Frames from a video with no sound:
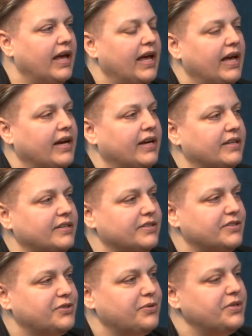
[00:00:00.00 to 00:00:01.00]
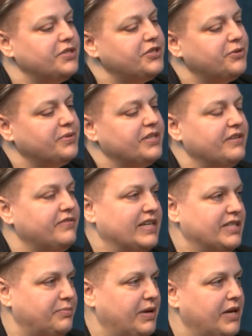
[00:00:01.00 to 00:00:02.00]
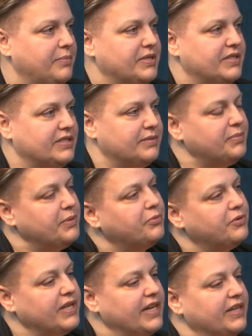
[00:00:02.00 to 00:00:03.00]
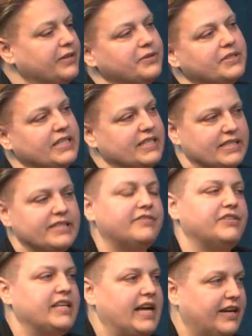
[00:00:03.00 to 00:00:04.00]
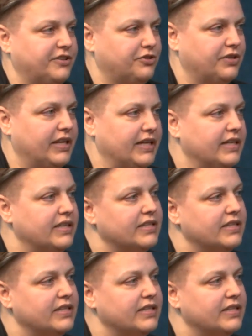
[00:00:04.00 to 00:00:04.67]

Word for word: And so this year with the advance payments, people think it's, it's, a different tax credit,